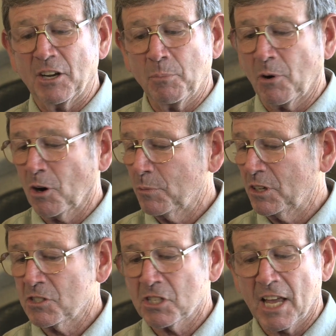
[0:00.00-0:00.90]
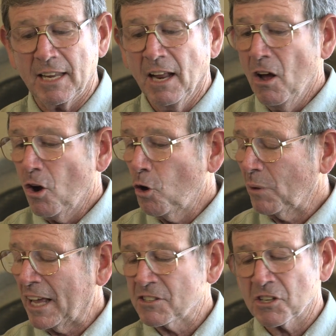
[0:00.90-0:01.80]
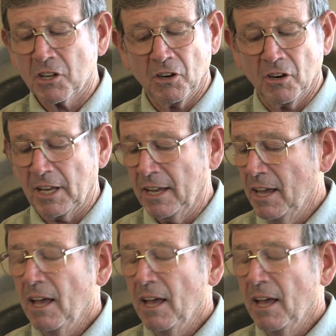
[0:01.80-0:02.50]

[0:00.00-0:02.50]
Department of State, Homeland Security,